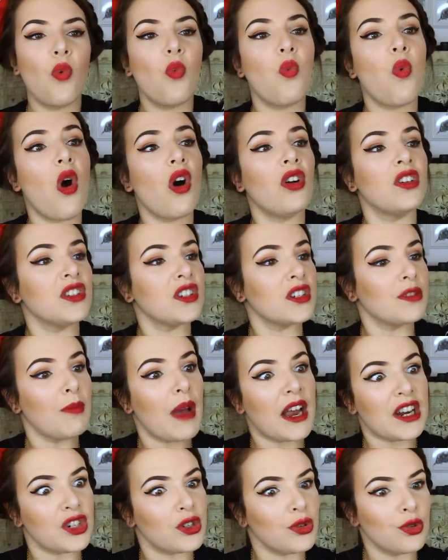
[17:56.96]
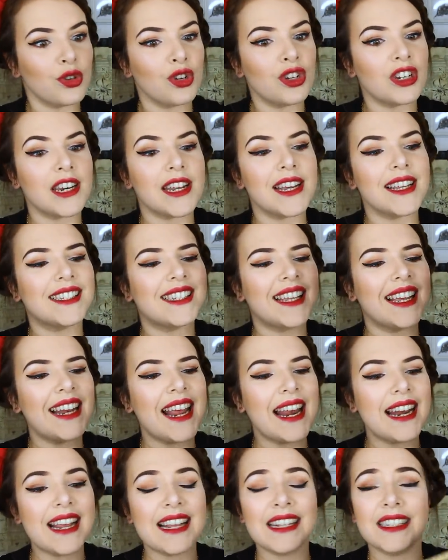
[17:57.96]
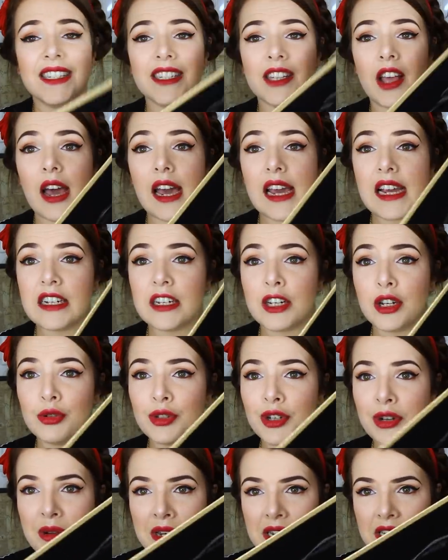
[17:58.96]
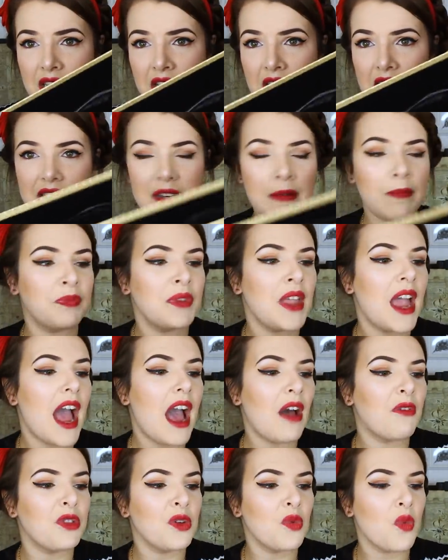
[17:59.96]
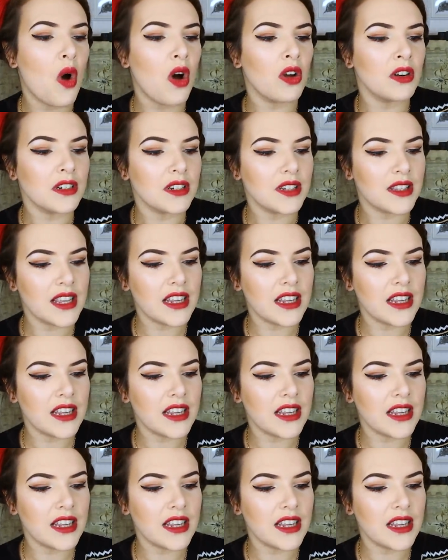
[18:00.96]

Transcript: wand magical goodness, and then inside you do indeed have the wand.